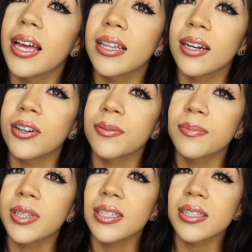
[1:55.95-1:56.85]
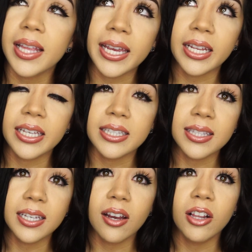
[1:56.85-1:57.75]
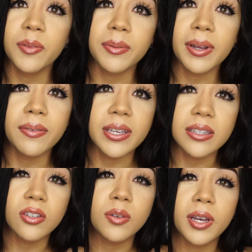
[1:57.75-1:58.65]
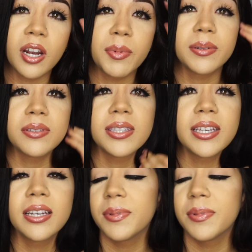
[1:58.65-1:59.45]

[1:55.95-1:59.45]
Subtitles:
I don't know, this lighting is like all up in my face, so you might not be able to see it.